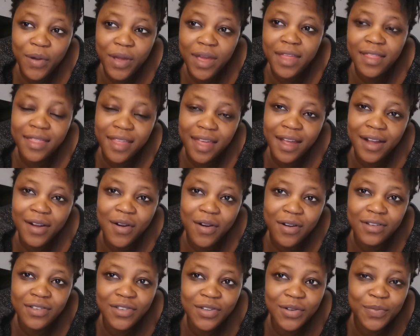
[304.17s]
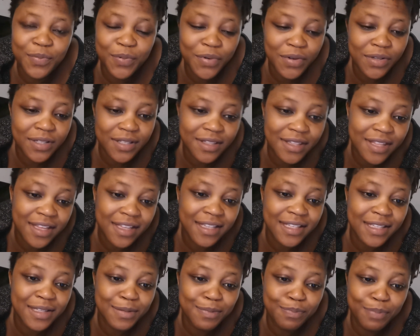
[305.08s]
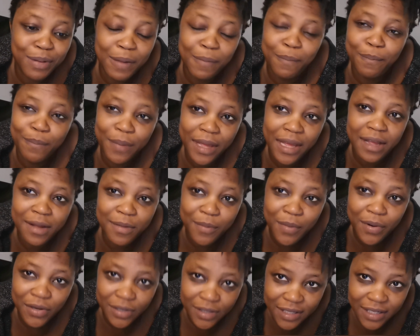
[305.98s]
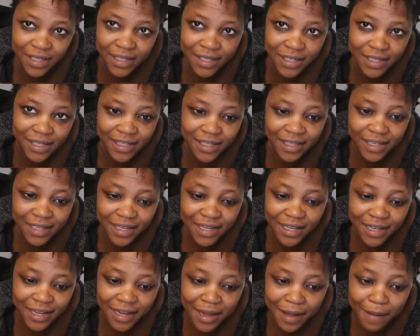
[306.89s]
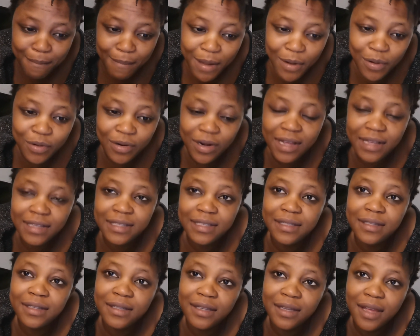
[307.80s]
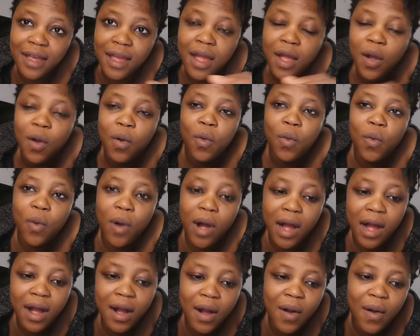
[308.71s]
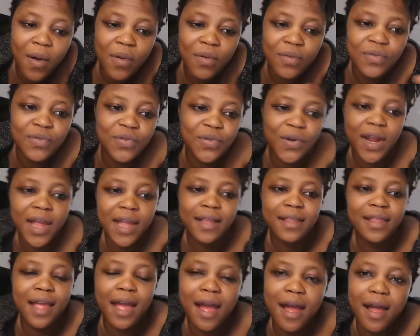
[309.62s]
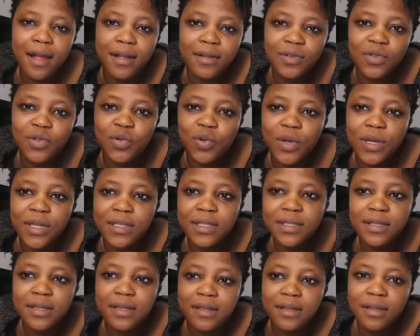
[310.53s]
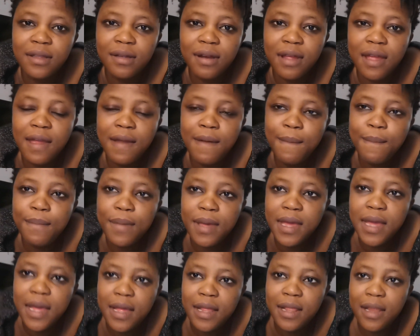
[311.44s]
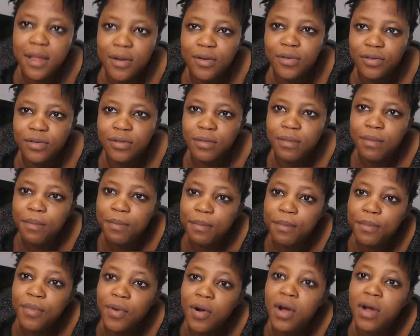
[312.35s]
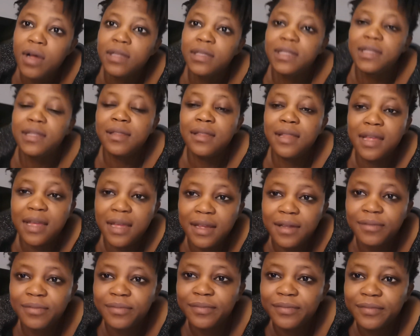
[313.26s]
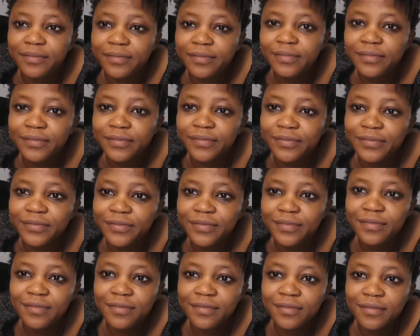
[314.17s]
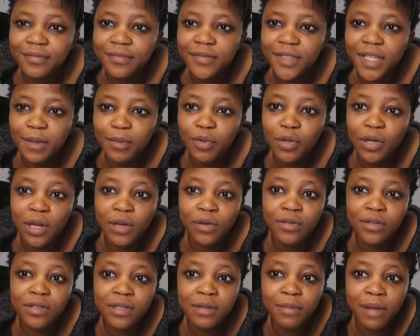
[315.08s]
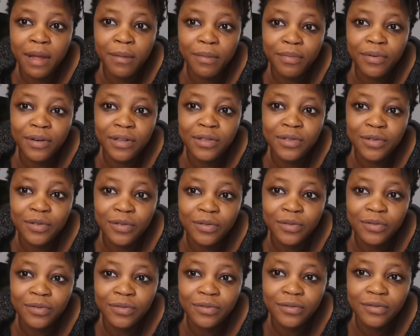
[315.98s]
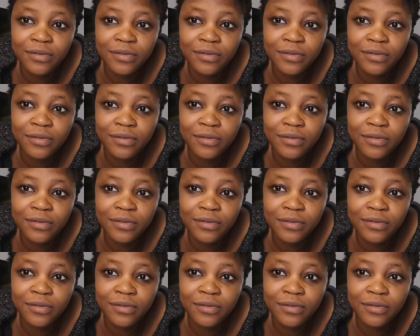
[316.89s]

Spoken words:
we they contribute this big money. Make una see 123 million monthly. Mona no see my breast, so